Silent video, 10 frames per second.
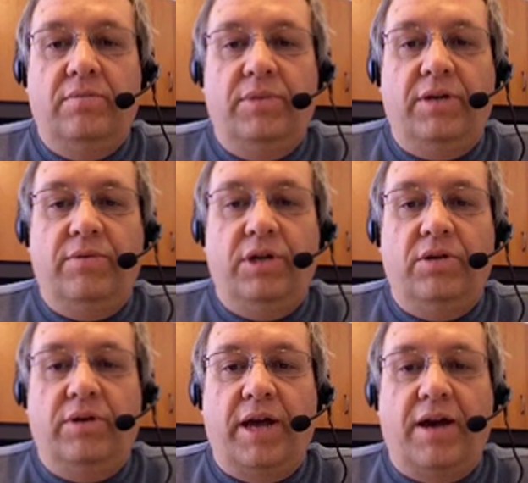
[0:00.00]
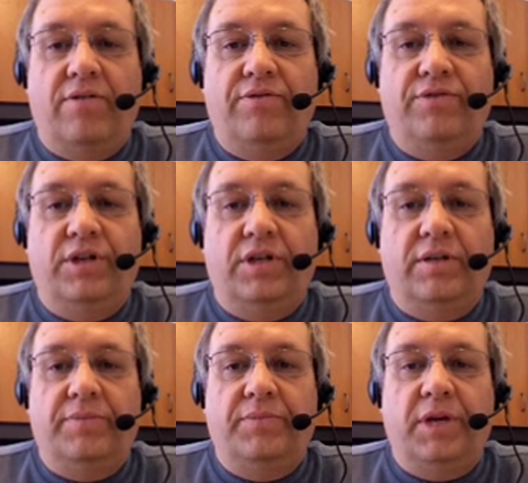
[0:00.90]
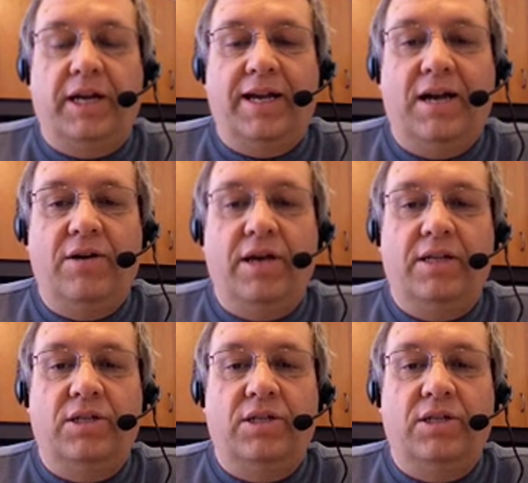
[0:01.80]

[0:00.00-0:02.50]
but we don't have an account yet,